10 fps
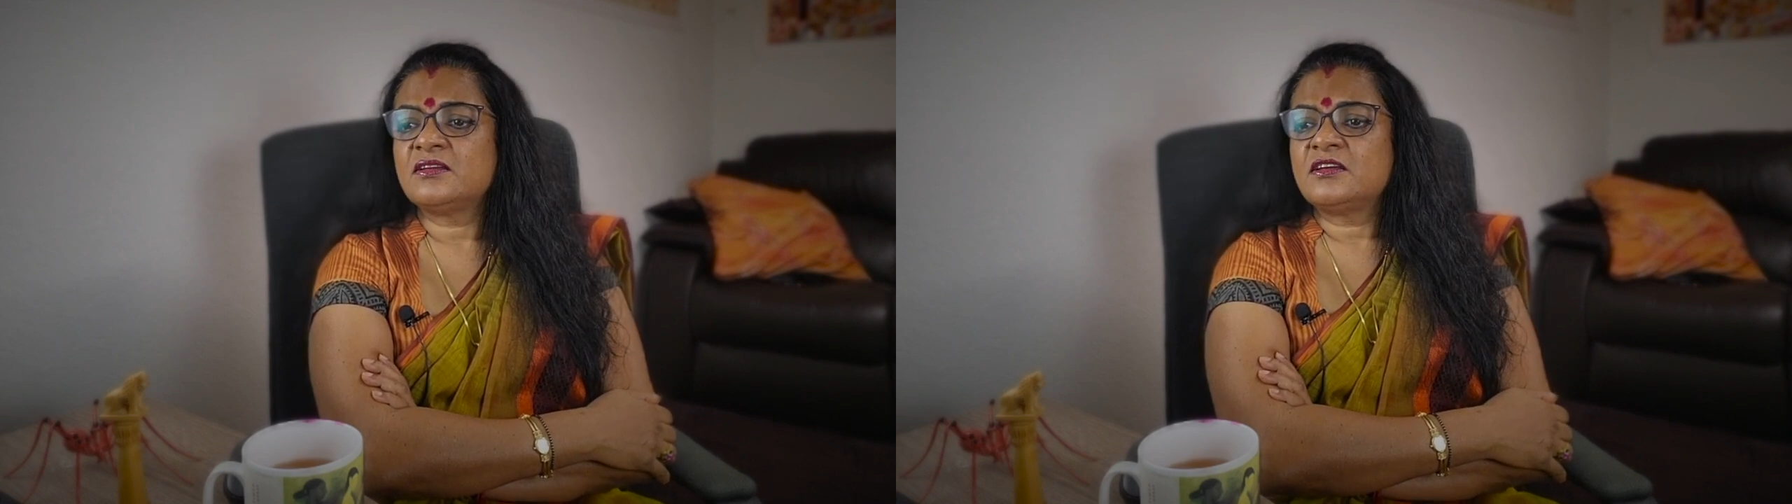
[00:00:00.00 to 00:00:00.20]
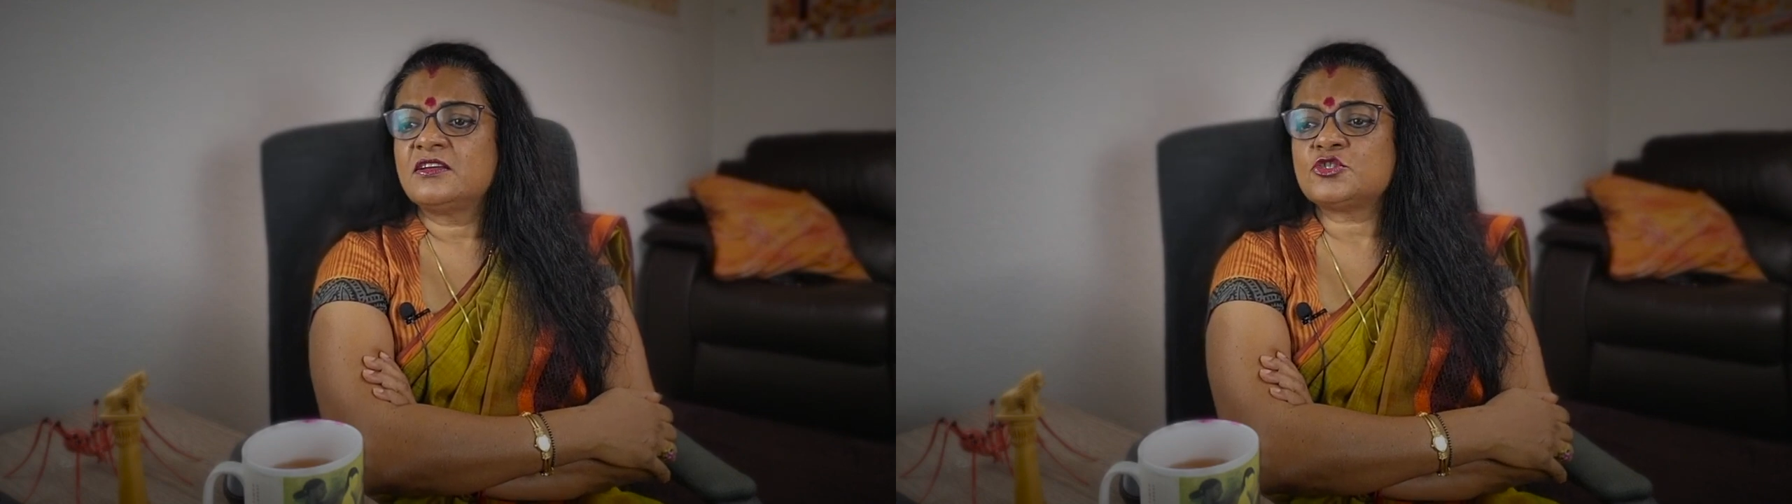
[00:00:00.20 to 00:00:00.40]

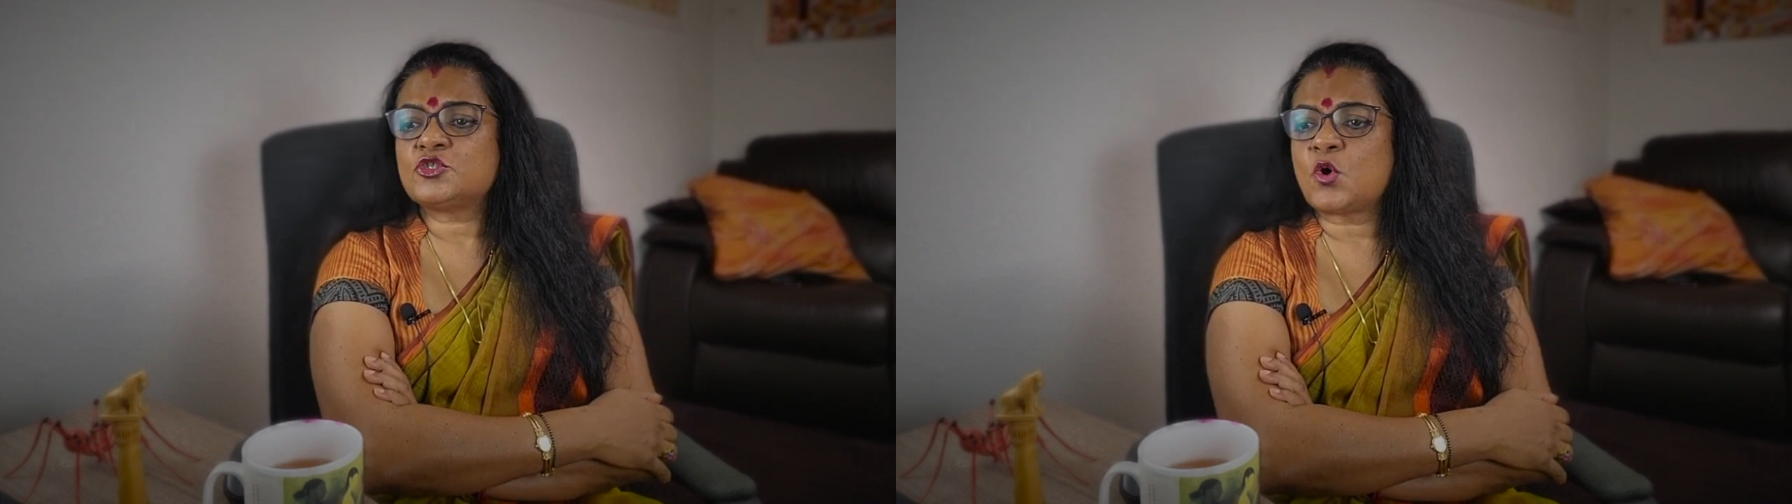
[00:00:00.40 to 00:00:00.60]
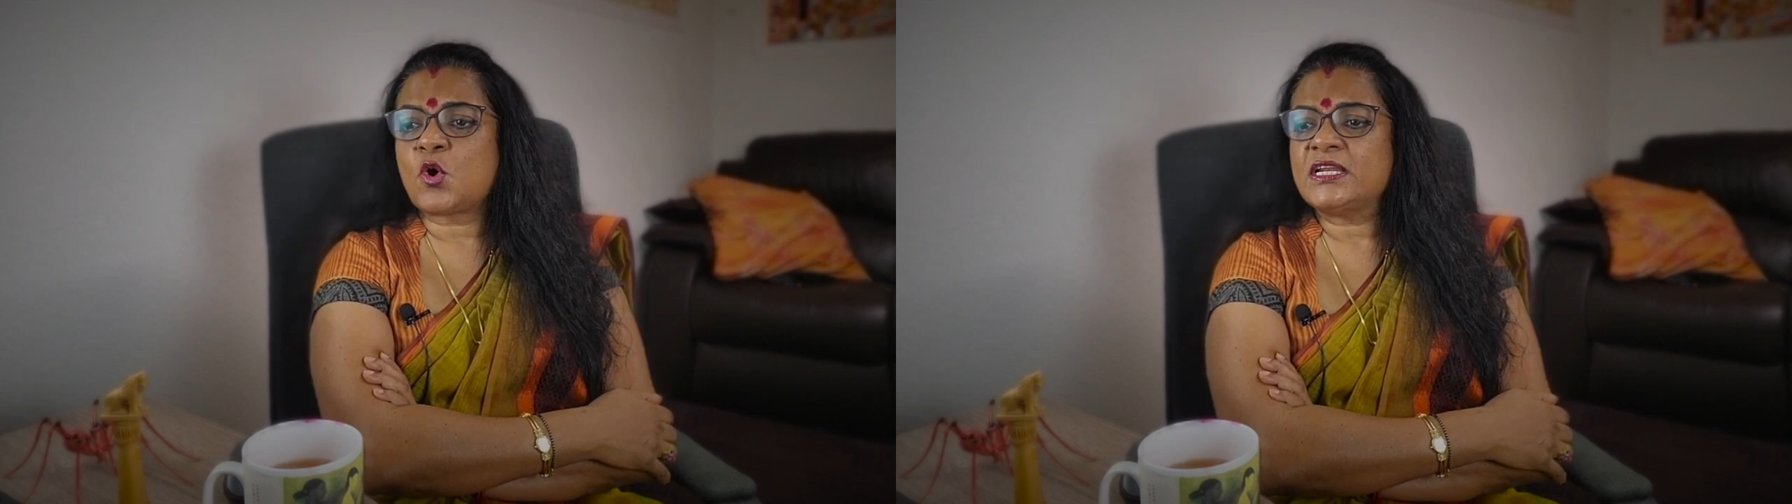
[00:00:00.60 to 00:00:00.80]
The
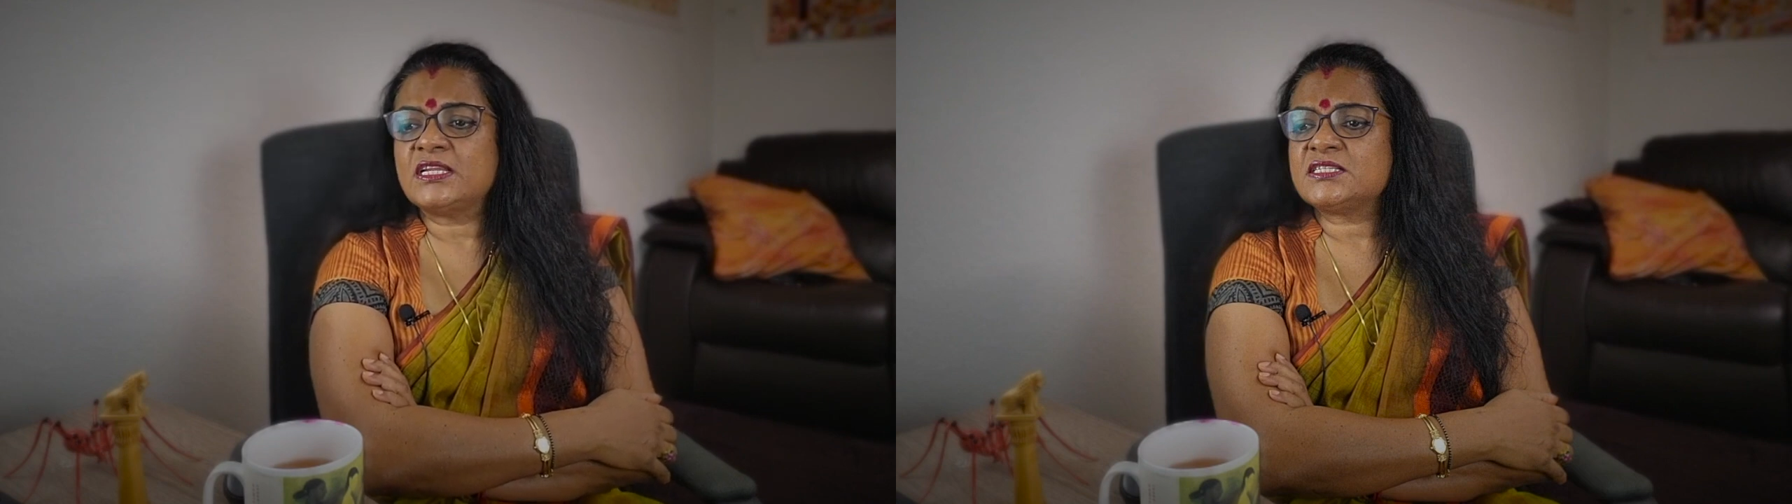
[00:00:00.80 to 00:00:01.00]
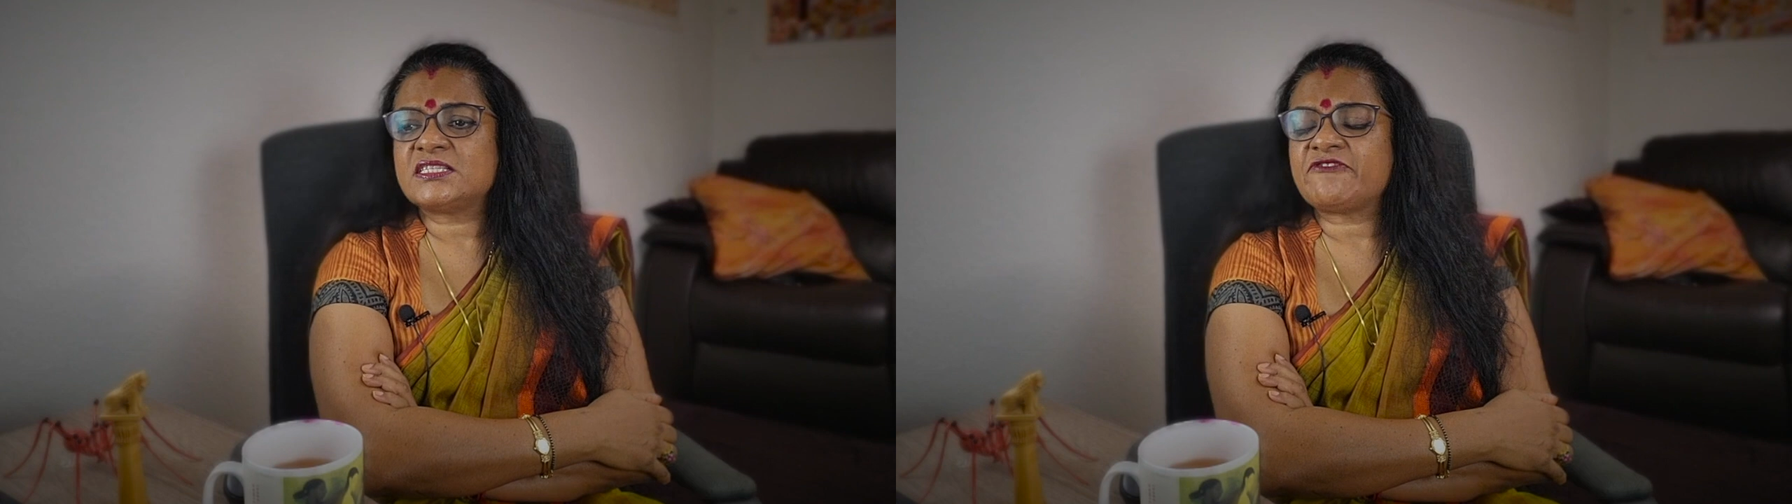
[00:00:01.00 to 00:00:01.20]
soil is
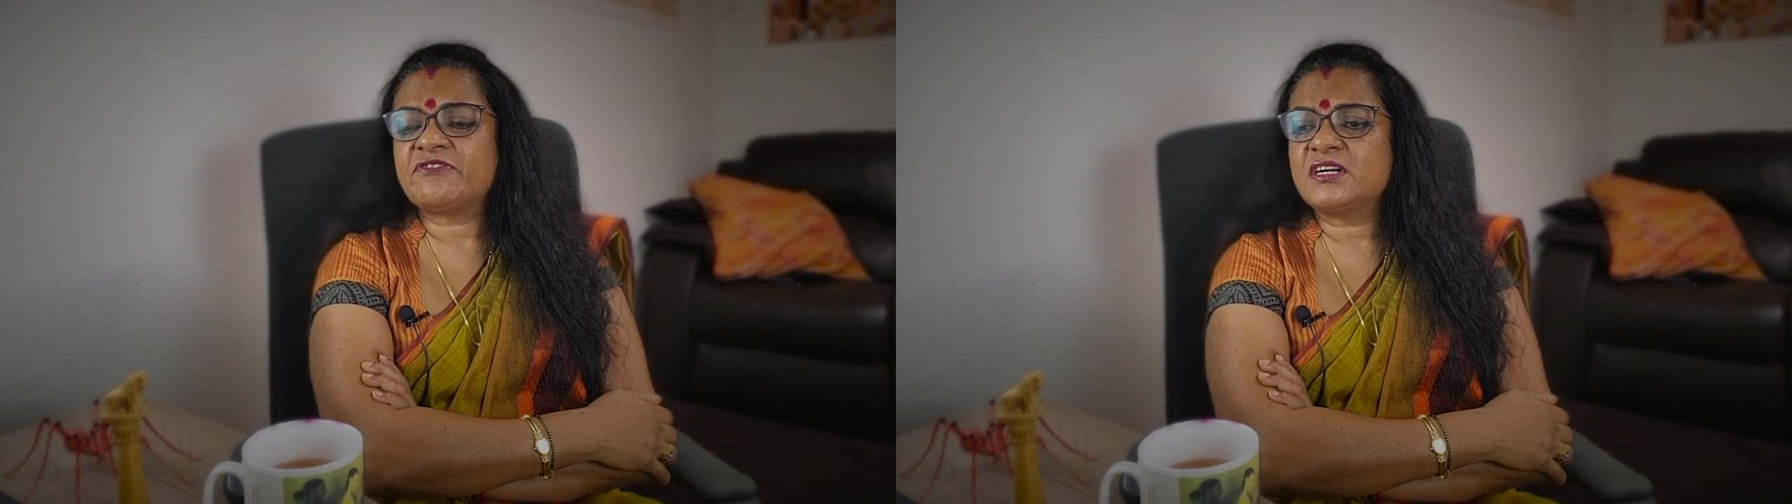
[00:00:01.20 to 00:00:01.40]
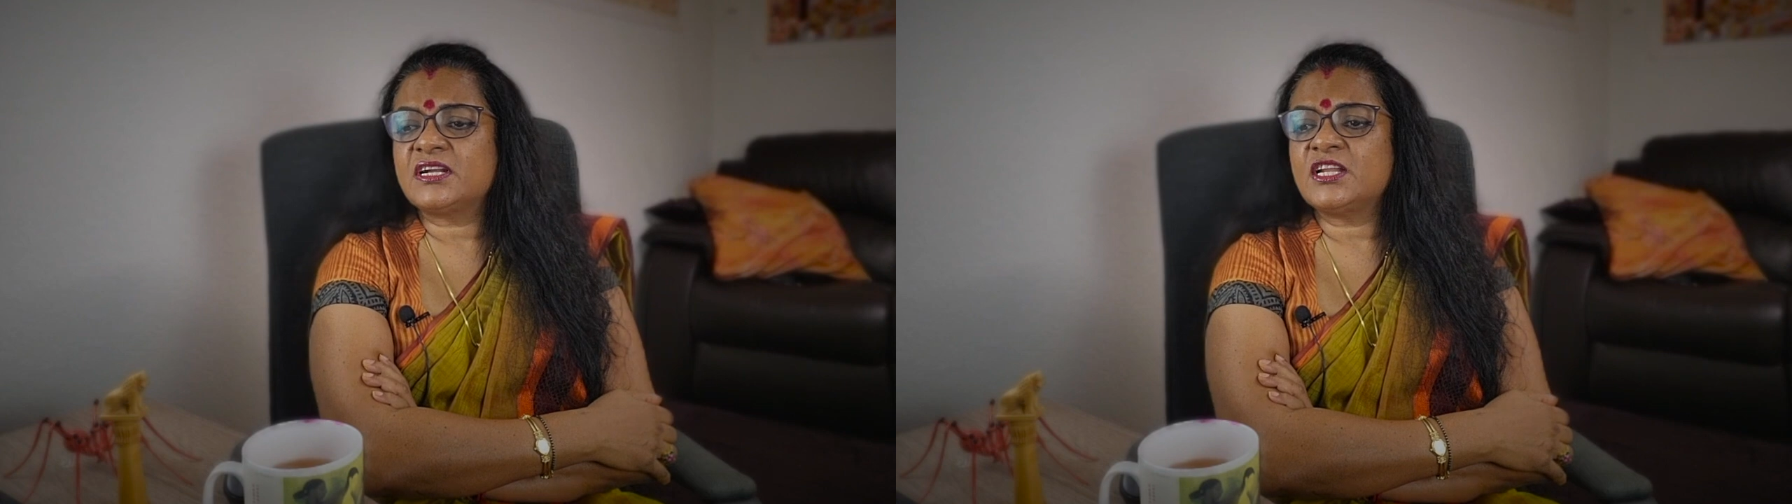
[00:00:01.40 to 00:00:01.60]

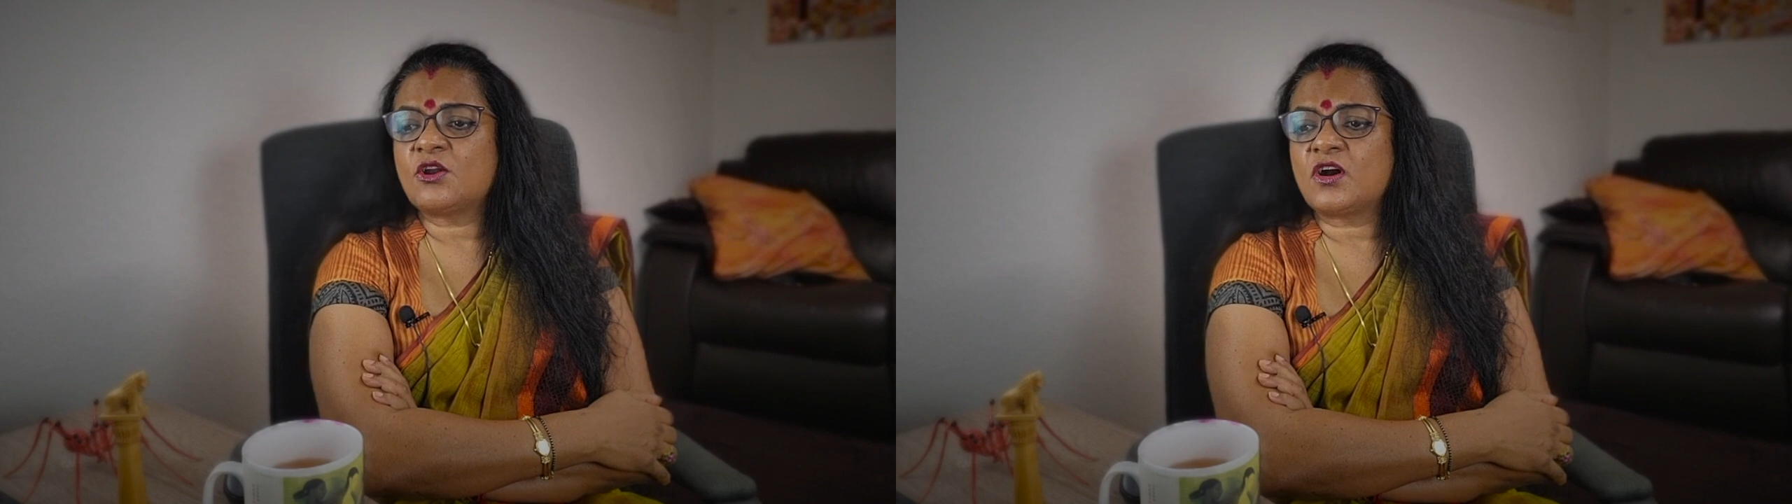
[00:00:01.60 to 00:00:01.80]
definitely not,